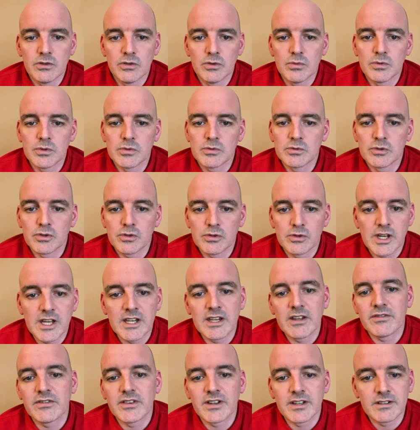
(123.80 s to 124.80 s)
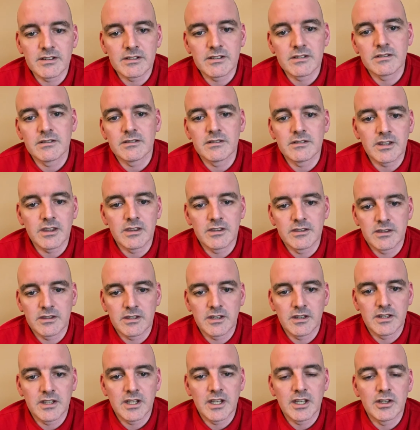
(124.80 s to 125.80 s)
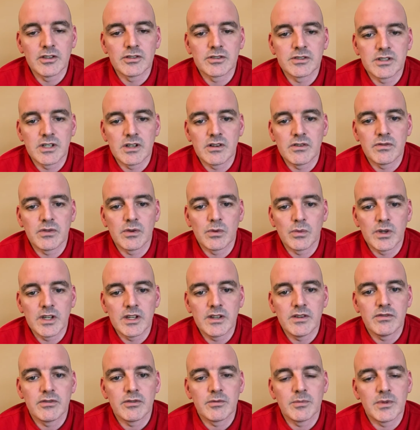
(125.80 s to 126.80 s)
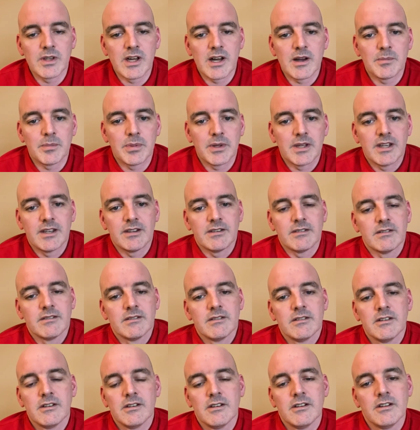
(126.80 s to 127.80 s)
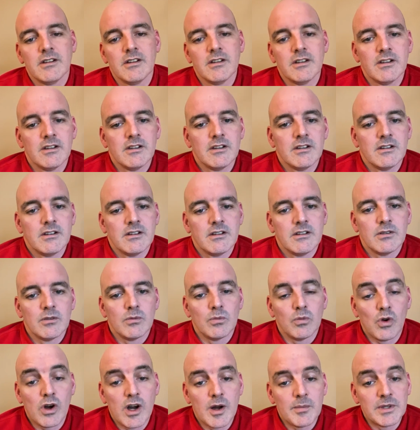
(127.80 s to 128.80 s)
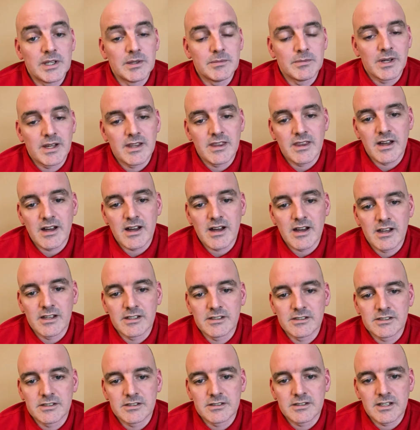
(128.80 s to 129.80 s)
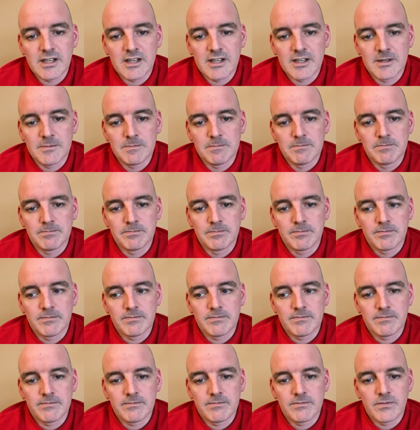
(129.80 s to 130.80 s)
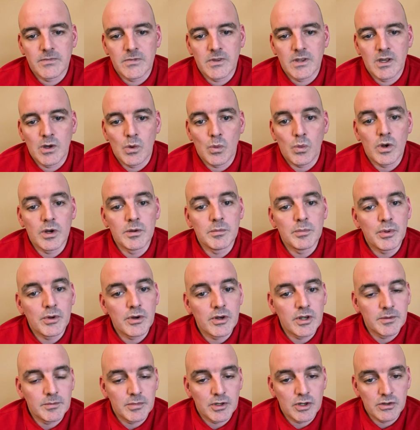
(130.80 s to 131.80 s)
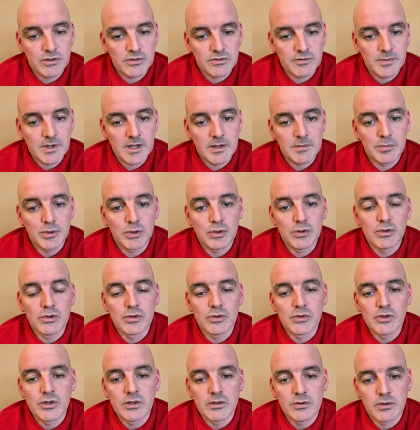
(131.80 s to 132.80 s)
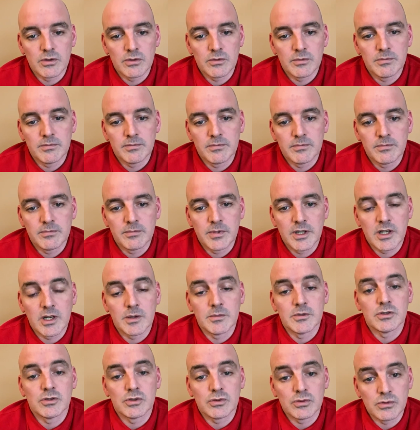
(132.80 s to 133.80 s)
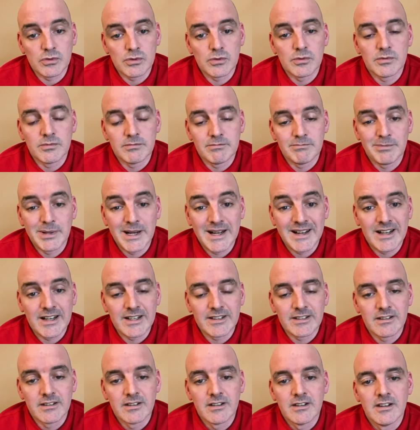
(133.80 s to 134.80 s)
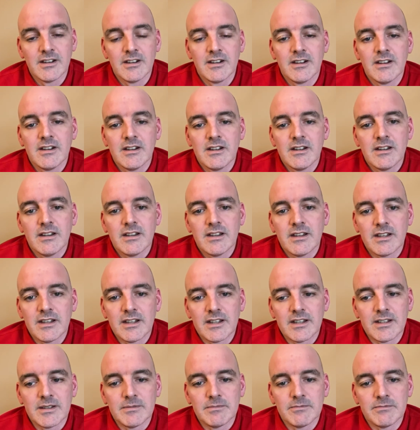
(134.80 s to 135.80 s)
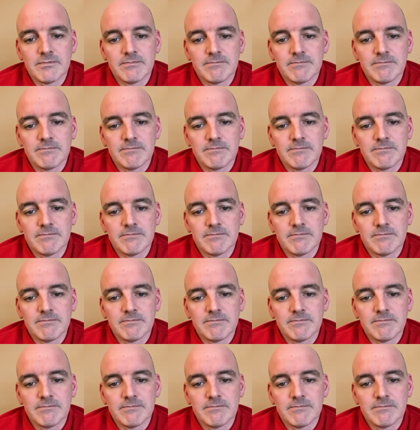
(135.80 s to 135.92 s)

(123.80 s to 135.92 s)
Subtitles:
will do anything to take yourself away from that pain. And what I mean by that is at one point, because of my Puro becoming so bad, I